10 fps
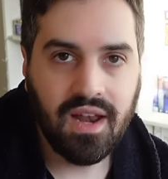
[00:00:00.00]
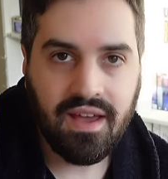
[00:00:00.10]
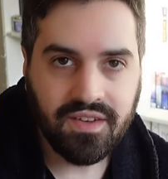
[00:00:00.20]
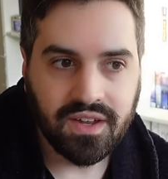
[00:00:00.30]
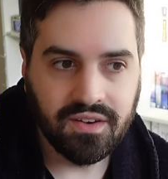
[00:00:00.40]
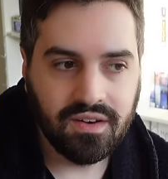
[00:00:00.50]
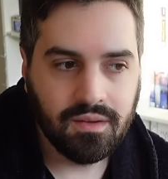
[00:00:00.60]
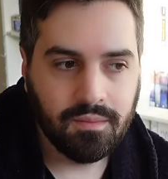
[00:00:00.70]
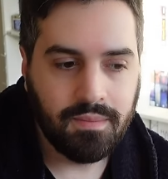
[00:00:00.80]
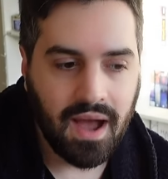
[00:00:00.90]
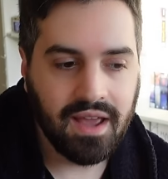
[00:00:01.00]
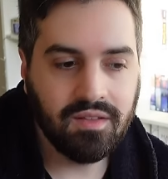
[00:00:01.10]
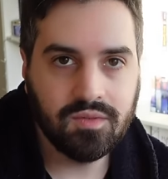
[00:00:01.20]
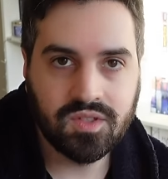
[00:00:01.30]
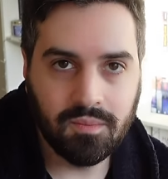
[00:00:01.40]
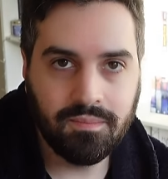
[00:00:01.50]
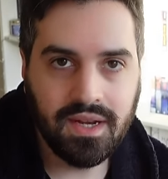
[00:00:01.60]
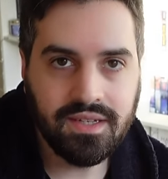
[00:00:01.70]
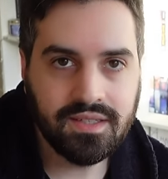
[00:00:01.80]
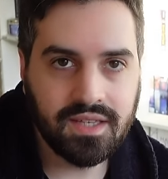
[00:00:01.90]
Eleven by some
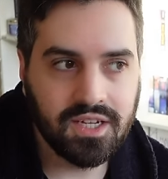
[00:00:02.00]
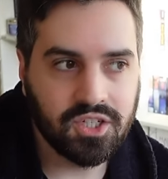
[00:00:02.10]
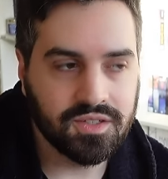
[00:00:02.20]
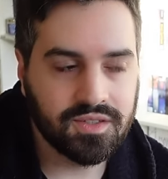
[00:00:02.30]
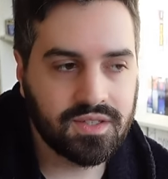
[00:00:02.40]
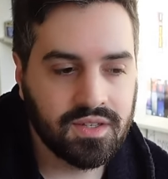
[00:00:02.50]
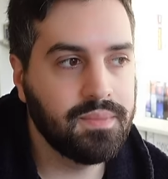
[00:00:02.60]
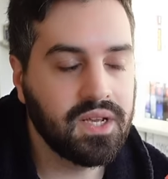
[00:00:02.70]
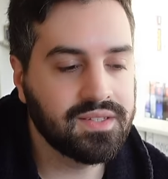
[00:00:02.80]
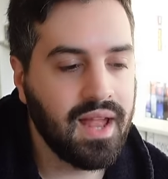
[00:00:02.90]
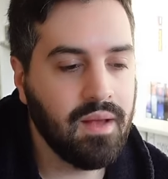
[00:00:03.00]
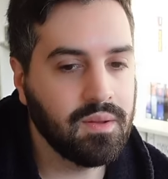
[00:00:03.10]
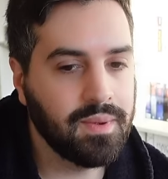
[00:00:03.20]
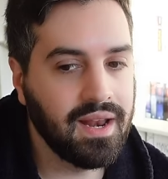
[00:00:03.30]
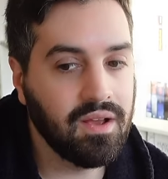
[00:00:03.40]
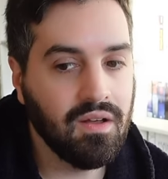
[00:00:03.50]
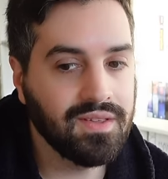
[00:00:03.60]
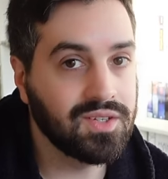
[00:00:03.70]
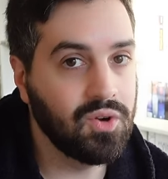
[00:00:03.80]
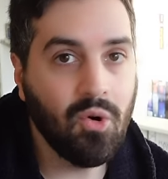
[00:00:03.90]
billions agents because now they'll be like, oh,
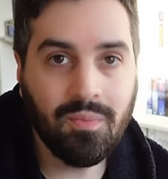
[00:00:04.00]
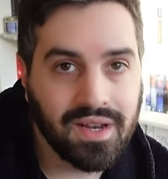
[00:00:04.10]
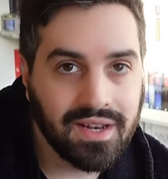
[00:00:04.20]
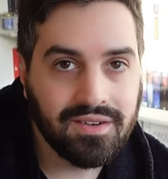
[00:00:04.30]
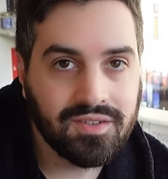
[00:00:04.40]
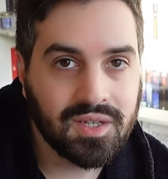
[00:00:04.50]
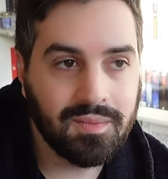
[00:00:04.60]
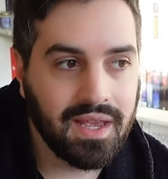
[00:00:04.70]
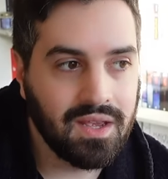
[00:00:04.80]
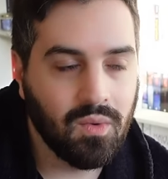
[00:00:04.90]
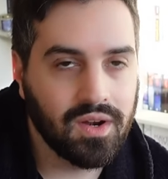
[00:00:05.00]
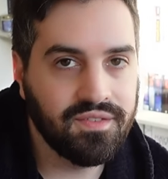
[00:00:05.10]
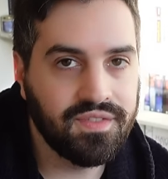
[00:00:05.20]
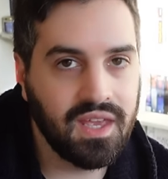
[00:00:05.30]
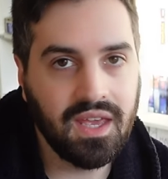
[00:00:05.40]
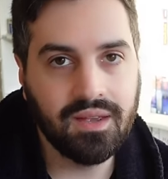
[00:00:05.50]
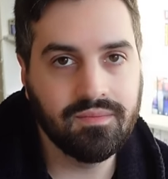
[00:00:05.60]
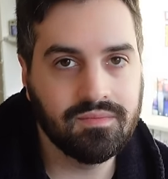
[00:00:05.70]
there's an opening to be one of the